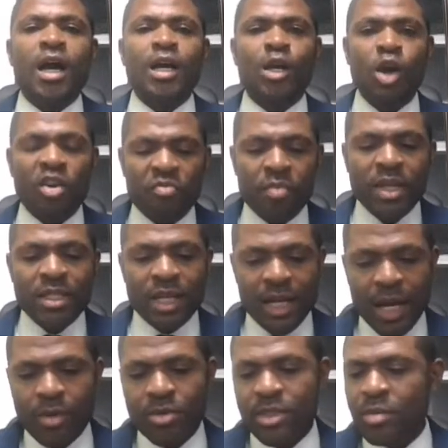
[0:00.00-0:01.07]
government
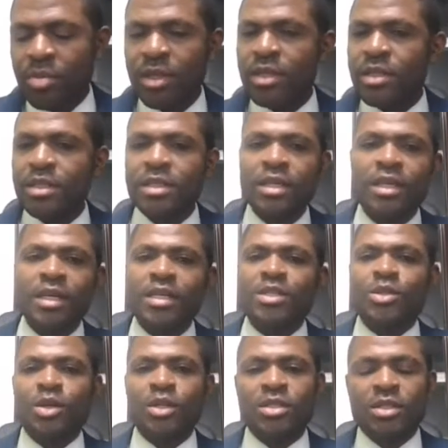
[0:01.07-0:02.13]
accountability is
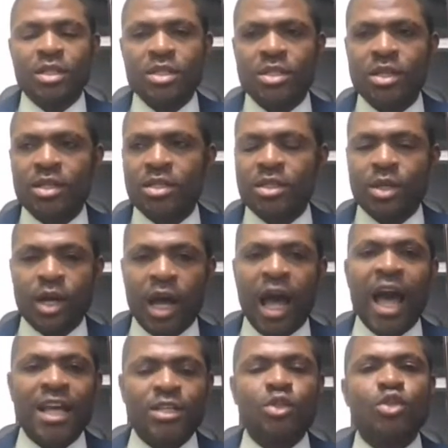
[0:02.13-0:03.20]
not
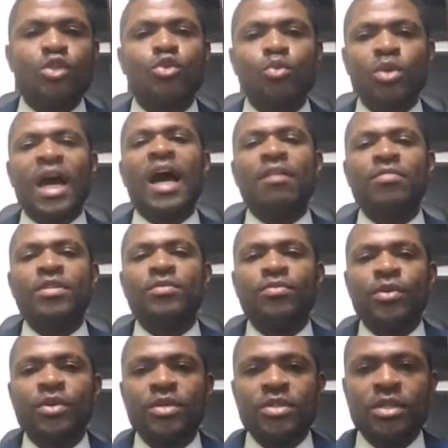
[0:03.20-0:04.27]
as you would have it,
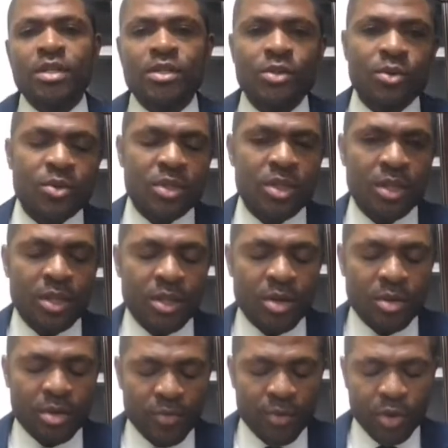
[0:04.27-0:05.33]
for instance, those in
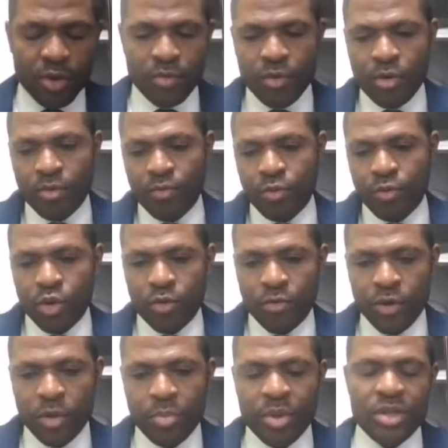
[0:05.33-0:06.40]
your
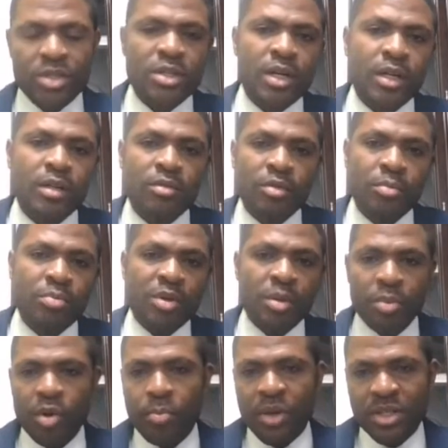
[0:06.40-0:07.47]

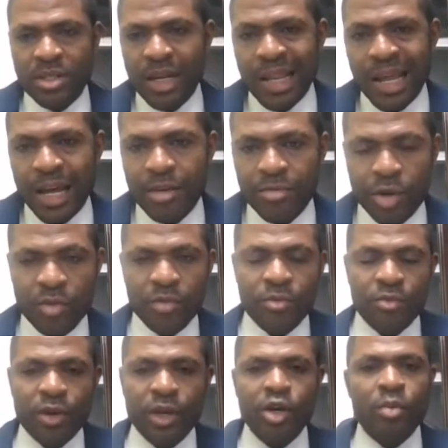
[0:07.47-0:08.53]
personal life, or even
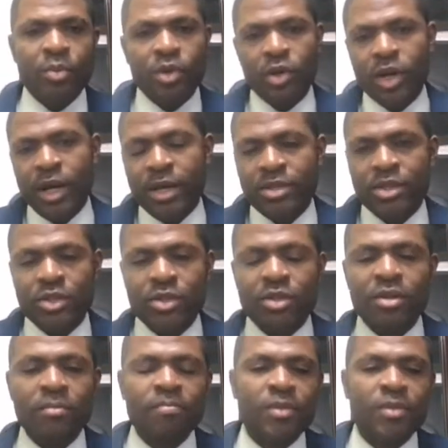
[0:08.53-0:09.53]
for a corporate organization.